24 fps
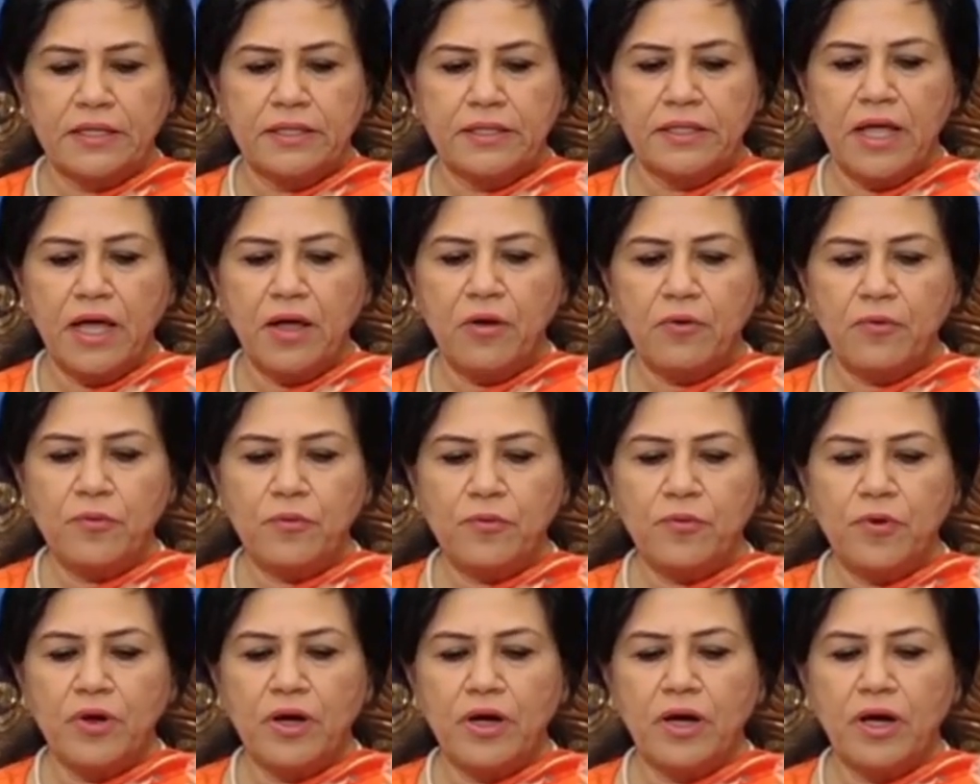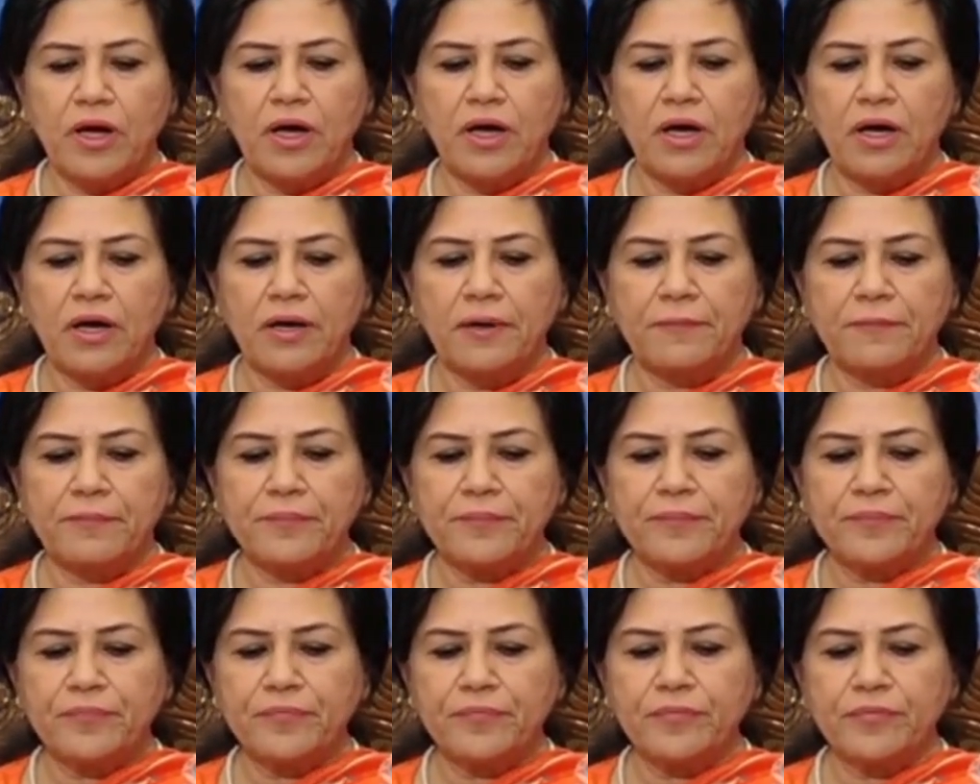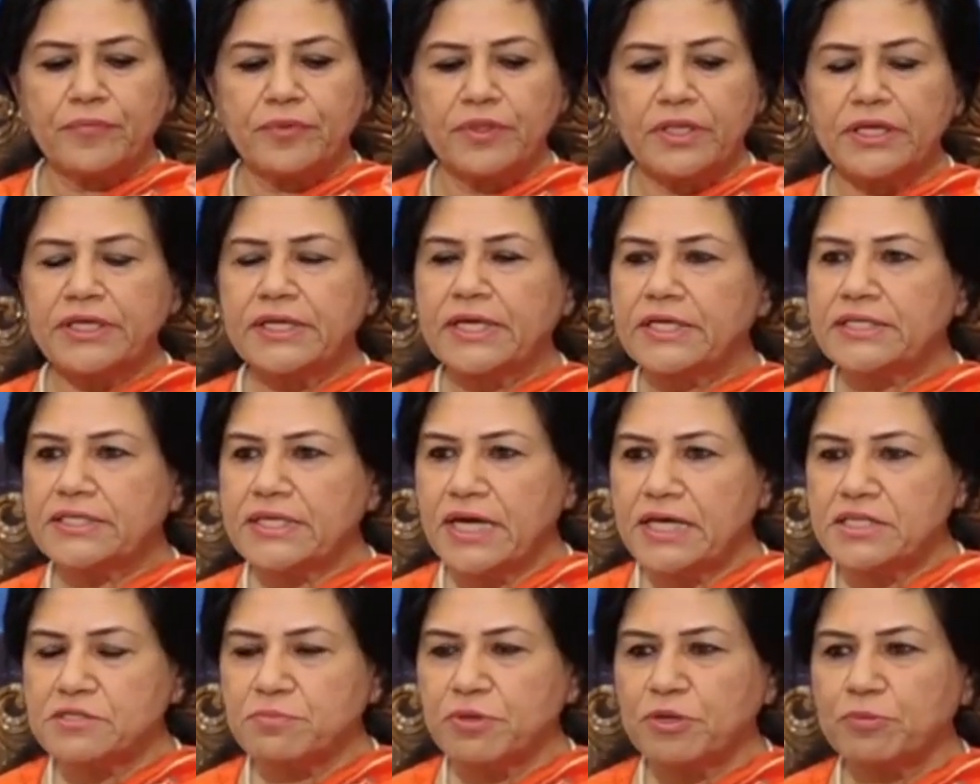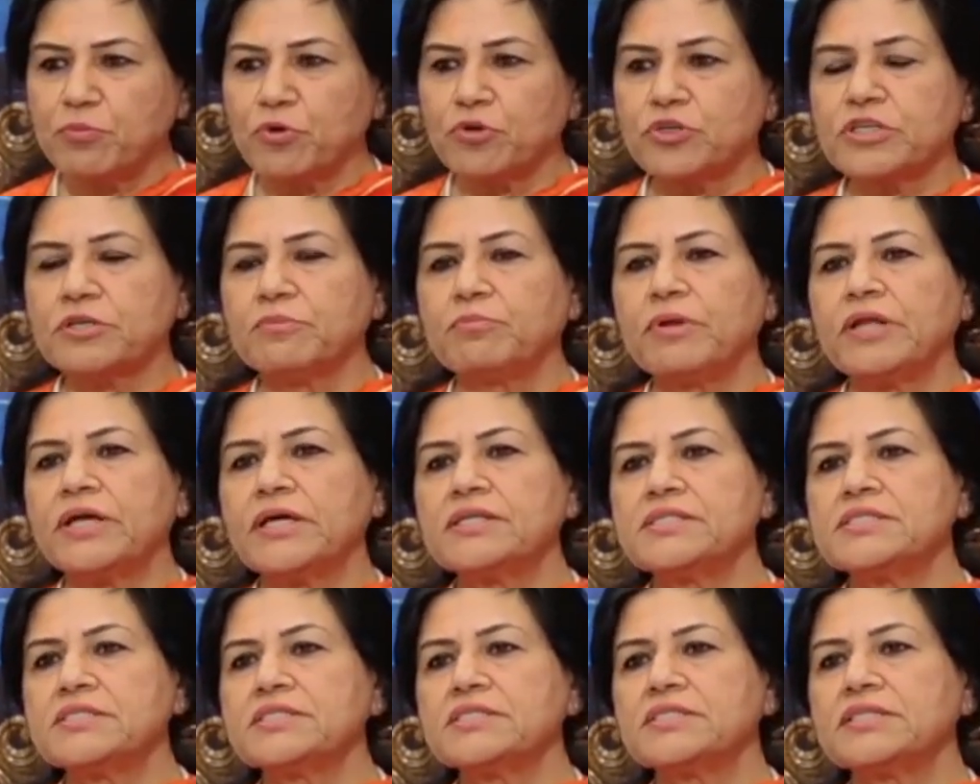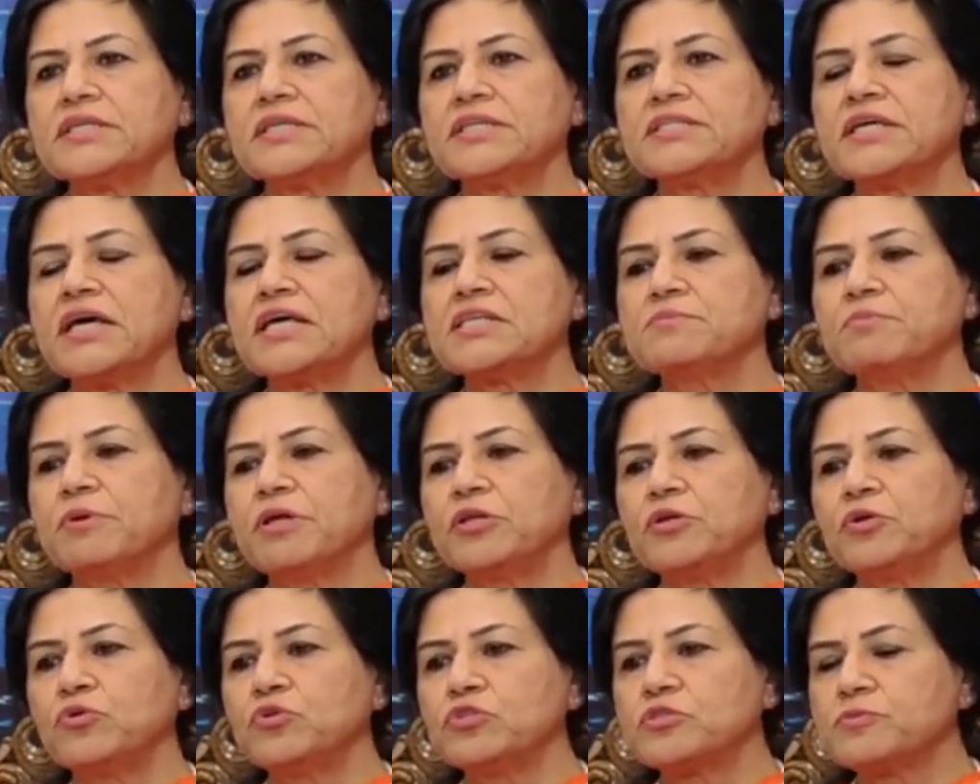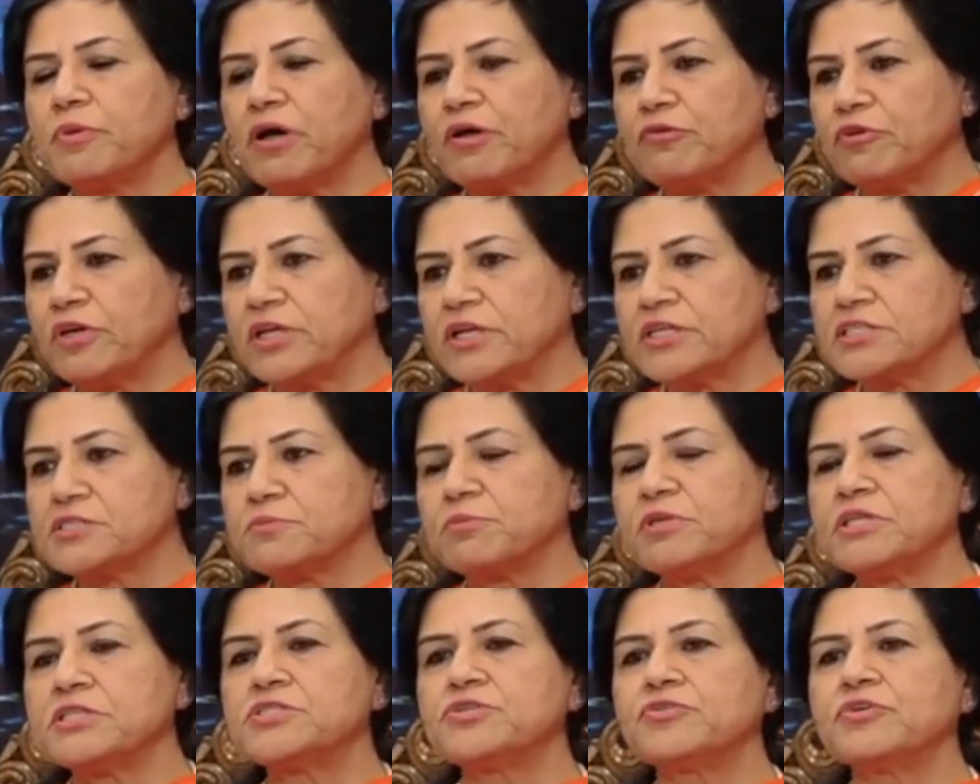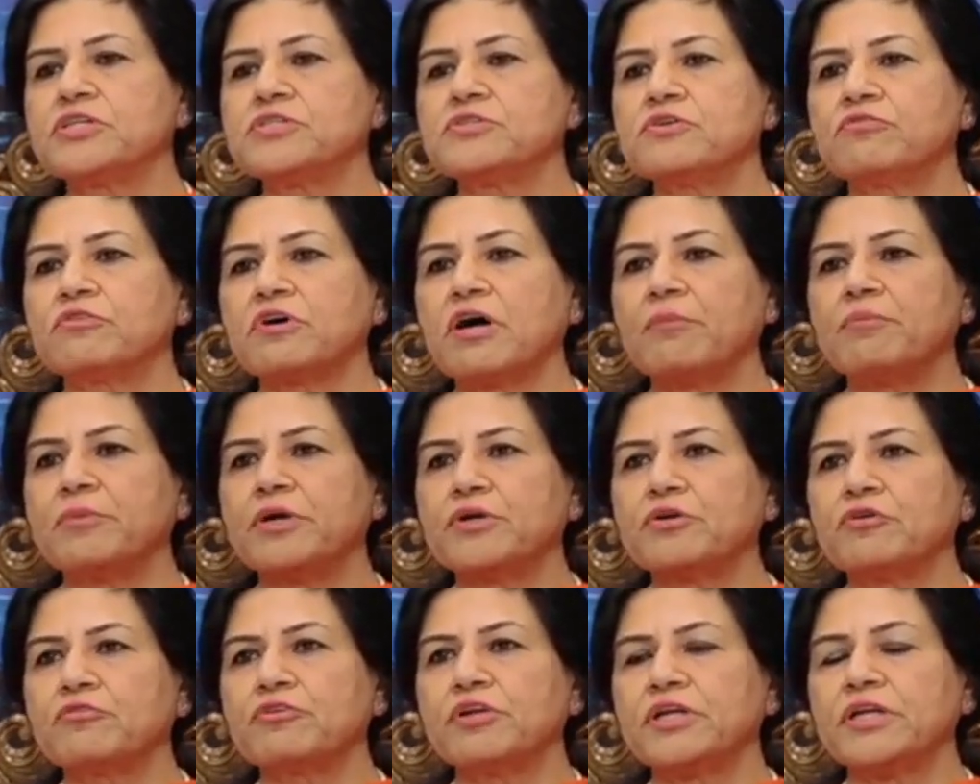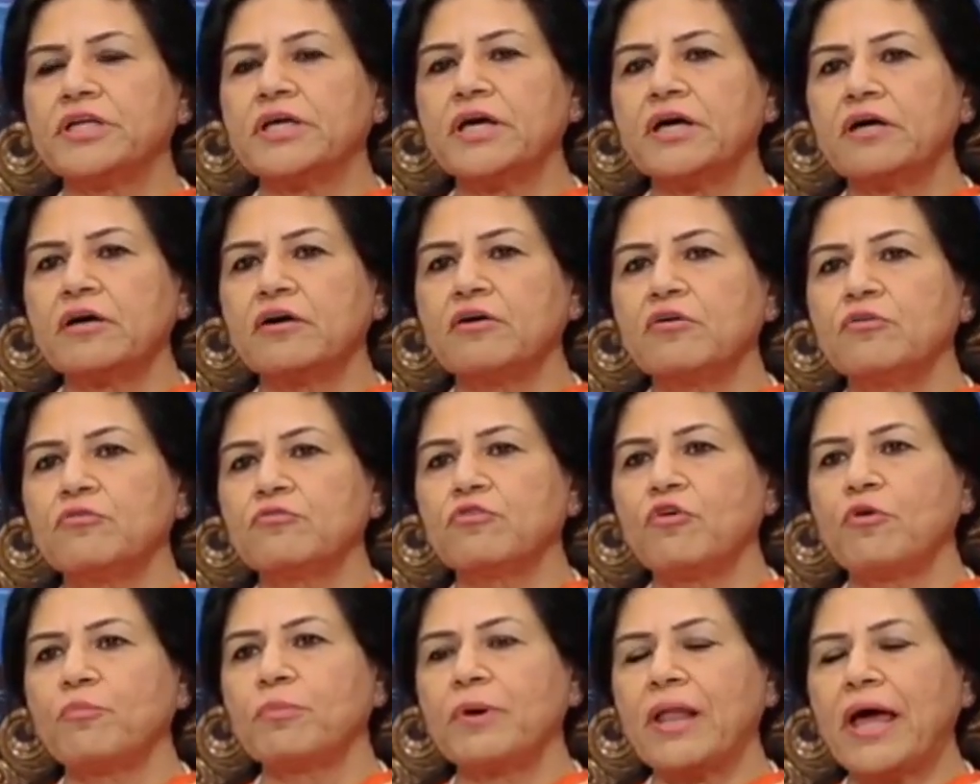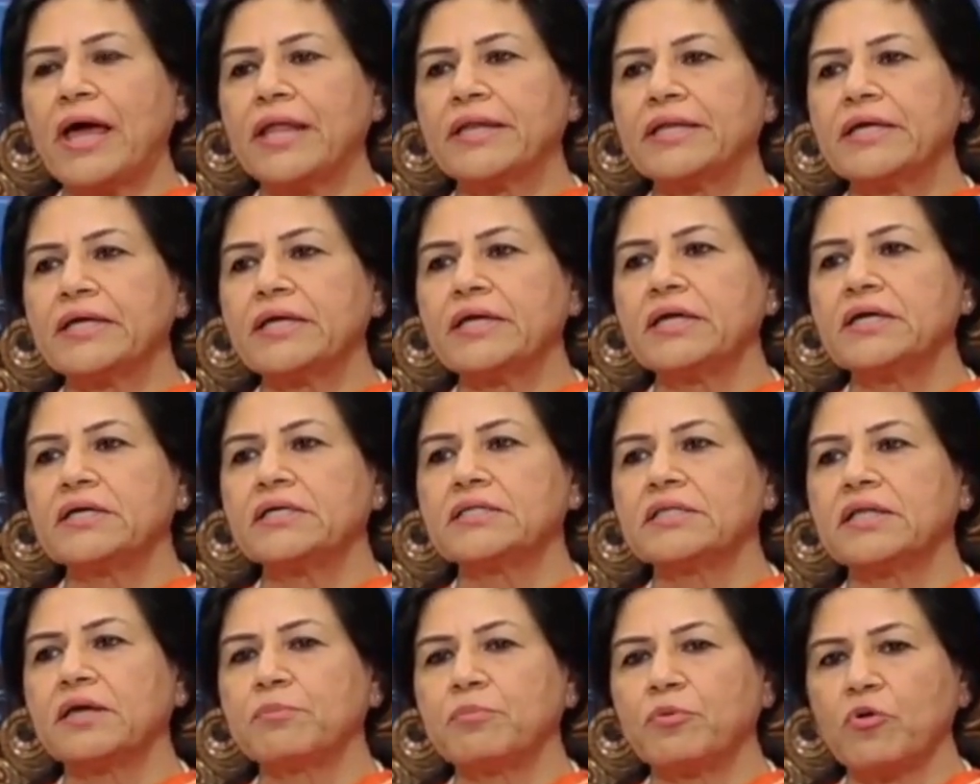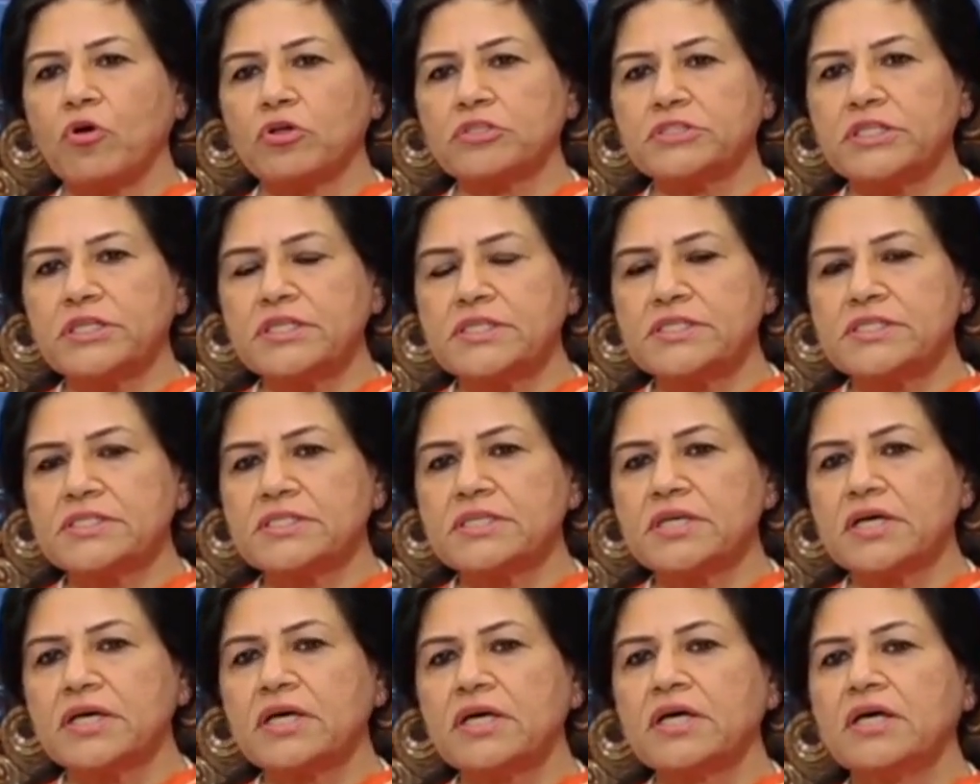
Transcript: Now, the data has been put in place. It has been used by various ministries of Government of India for planning their projects,